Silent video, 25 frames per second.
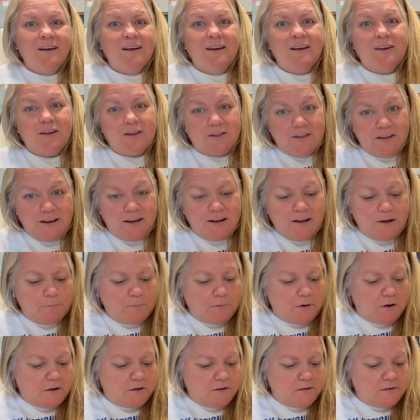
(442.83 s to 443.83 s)
clean up
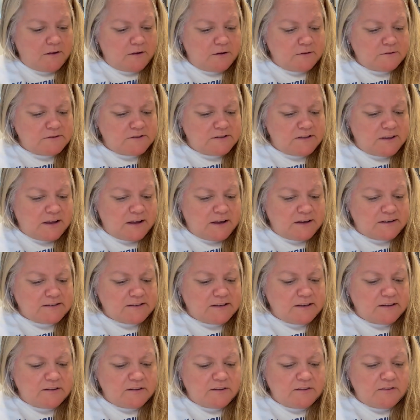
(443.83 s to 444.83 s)
all of those things.
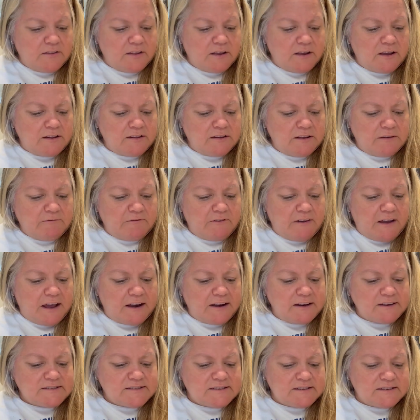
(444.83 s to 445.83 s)
The
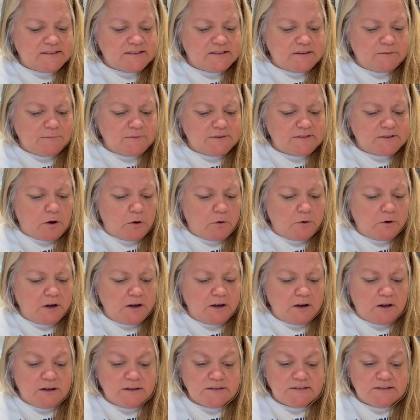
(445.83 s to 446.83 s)
lymphatic system is holding
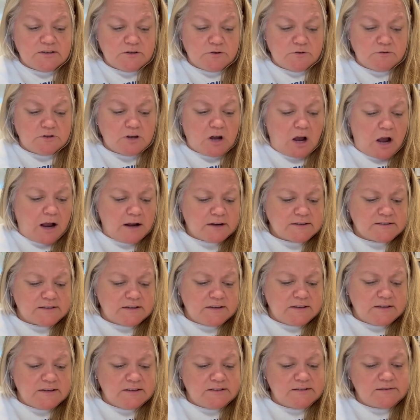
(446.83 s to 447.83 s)
on to
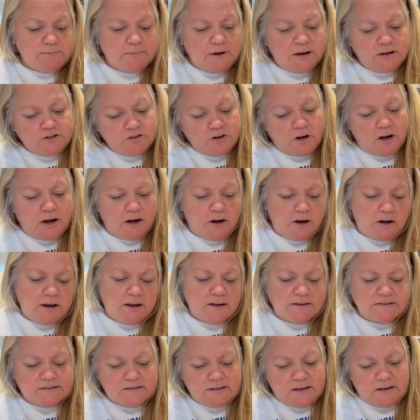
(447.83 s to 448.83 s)
toxins, major
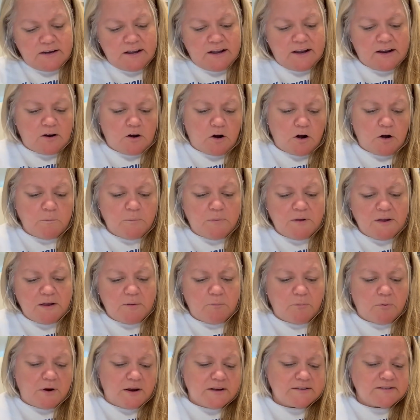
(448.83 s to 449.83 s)
areas, the neck, armpit,
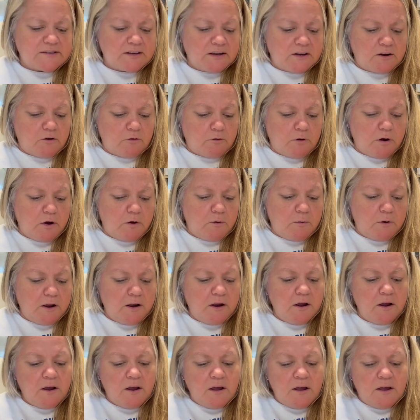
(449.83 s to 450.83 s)
breast, and groin.
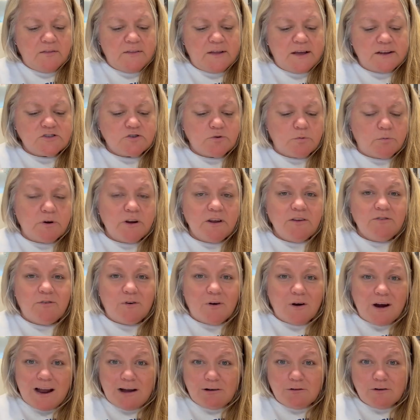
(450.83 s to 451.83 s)
That
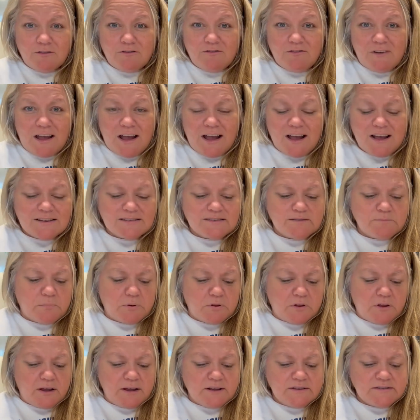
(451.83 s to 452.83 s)
24-hour fast,
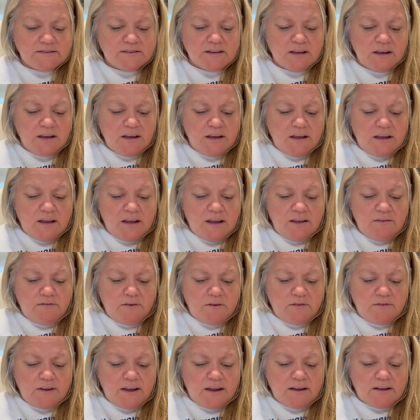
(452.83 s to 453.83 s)
plus if you
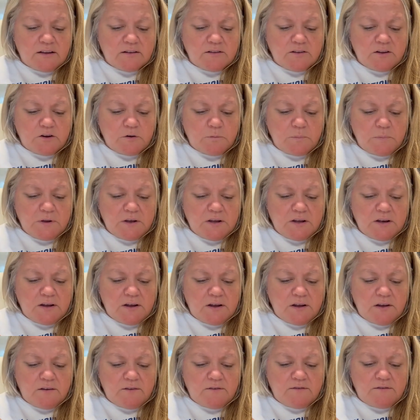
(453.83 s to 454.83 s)
take a little bit
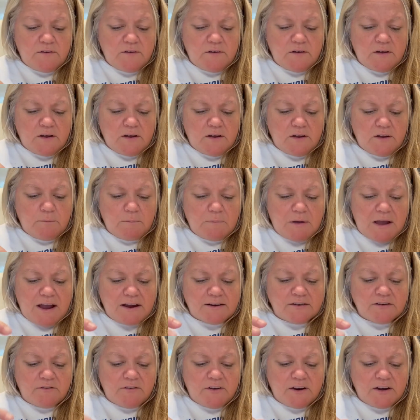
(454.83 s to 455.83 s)
of
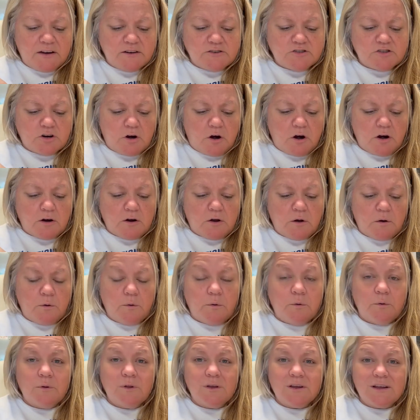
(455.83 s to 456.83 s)
activated
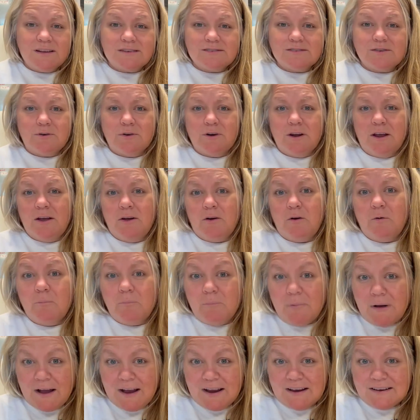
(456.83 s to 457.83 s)
charcoal, it's going to help
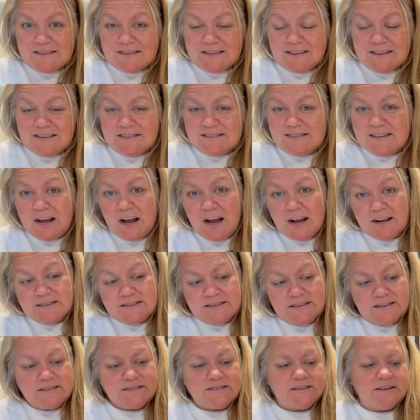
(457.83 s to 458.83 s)
bind to these
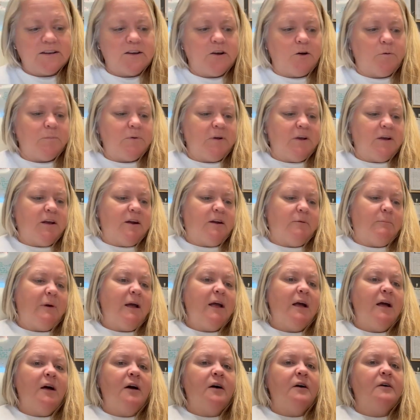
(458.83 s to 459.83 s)
toxins and help you get them
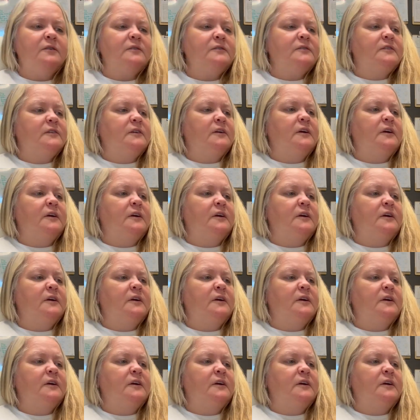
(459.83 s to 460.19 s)
out.